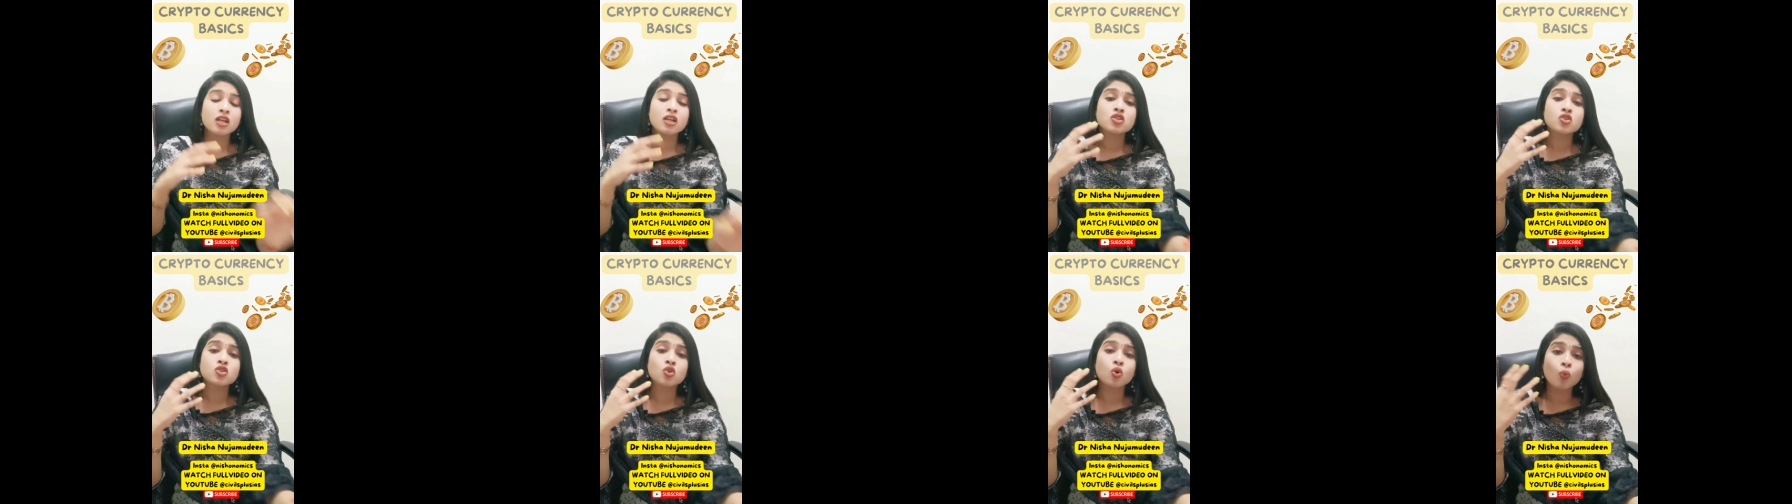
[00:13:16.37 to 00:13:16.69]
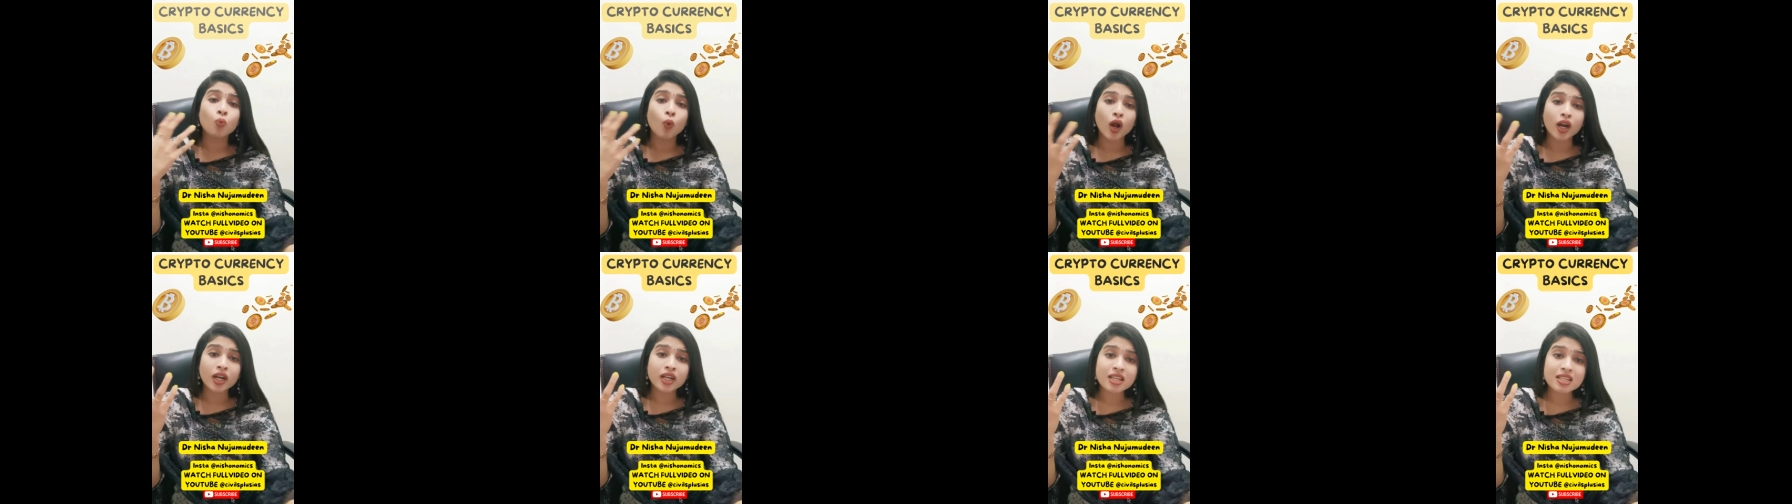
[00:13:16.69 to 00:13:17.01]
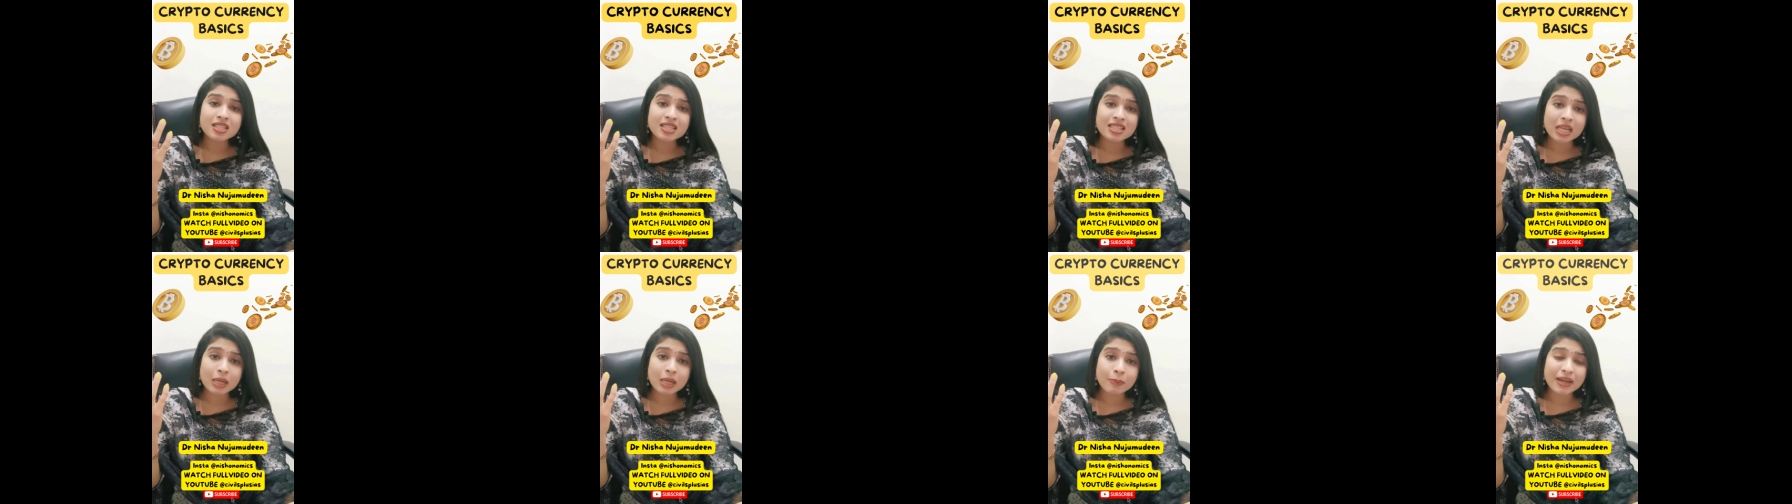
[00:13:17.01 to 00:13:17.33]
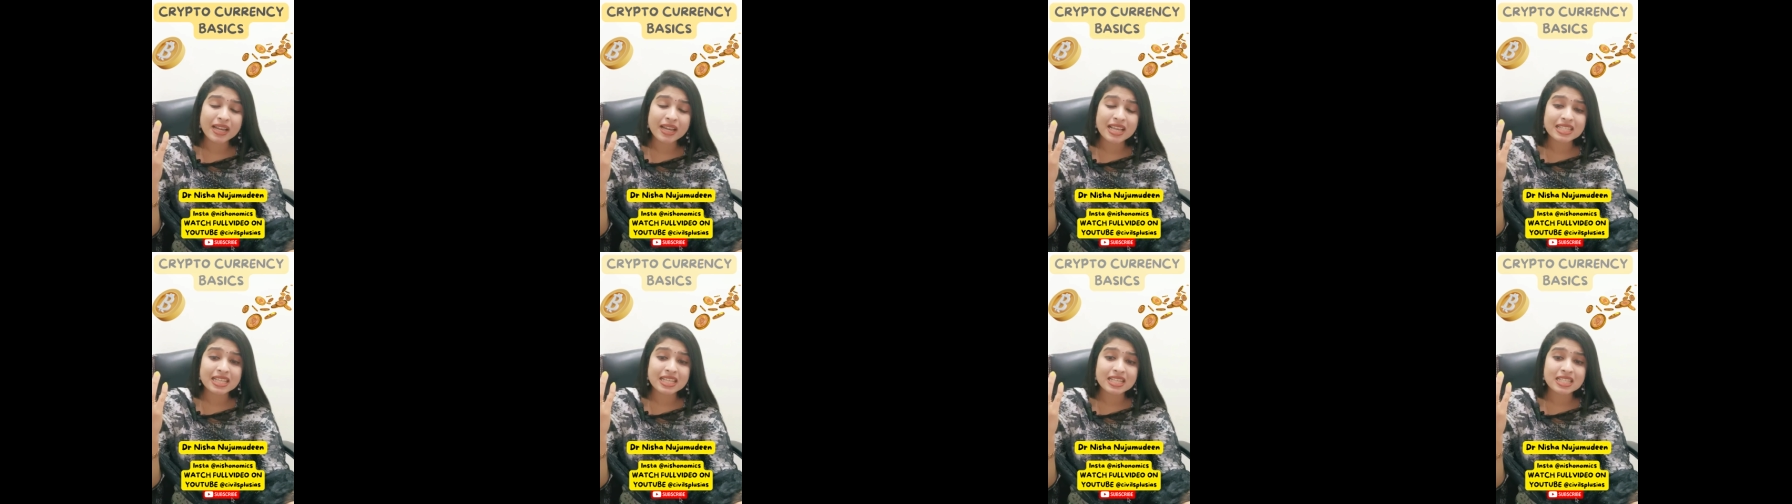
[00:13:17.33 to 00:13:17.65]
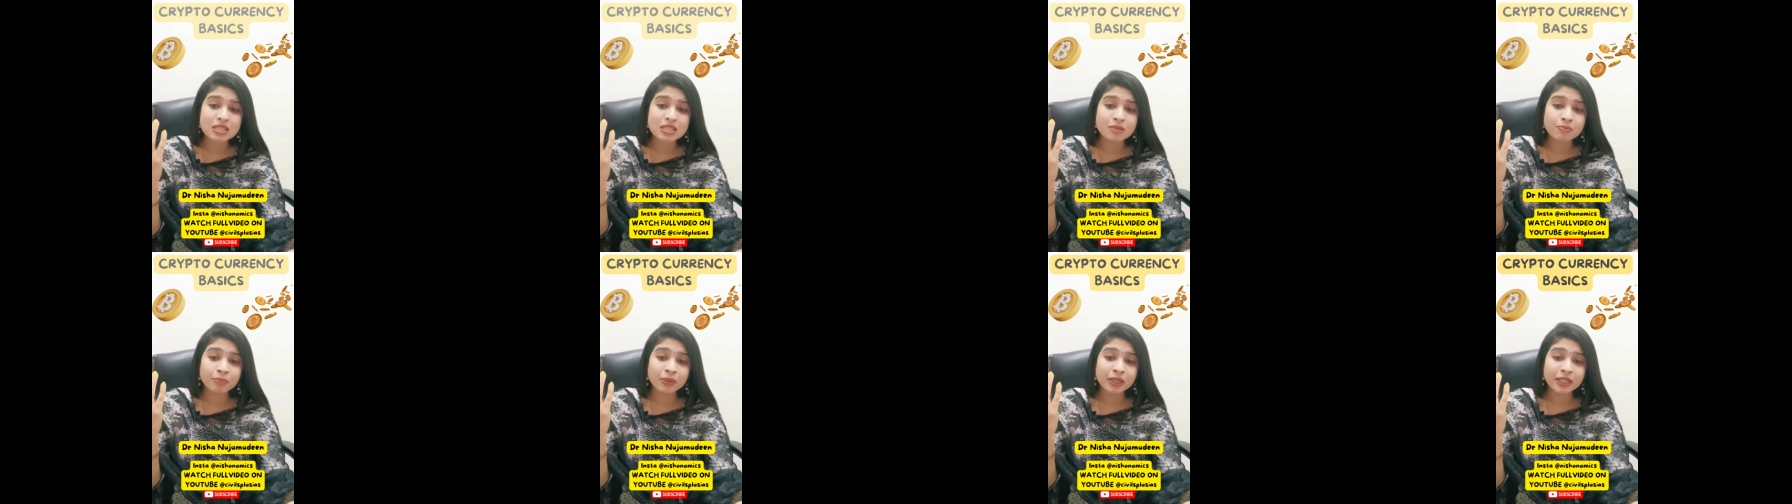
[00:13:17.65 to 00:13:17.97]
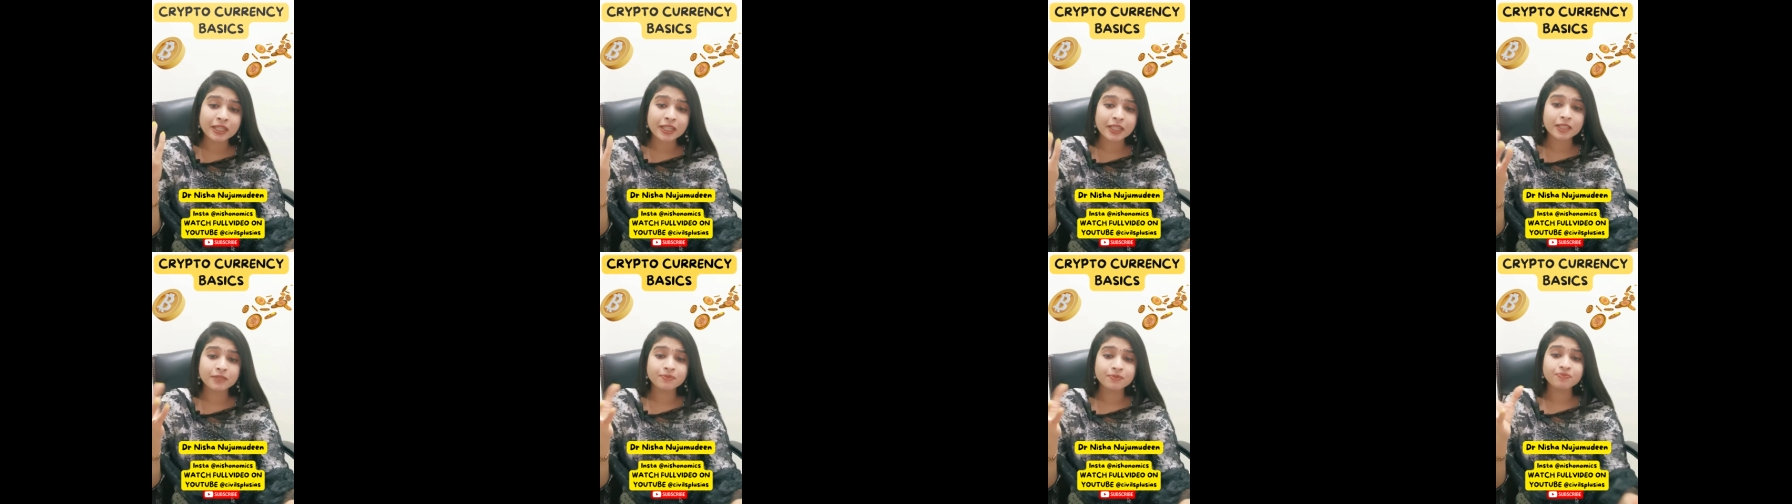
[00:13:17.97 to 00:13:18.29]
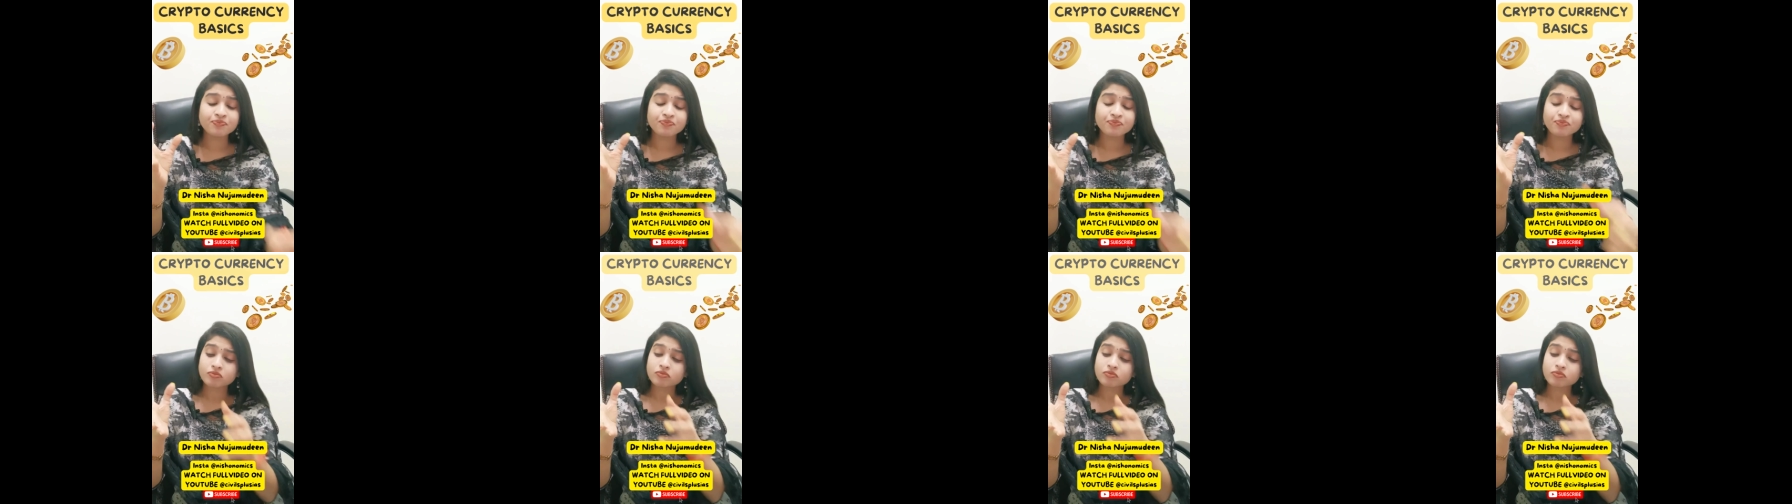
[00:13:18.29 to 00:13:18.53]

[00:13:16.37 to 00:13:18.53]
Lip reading: So what is CBDC in simple term?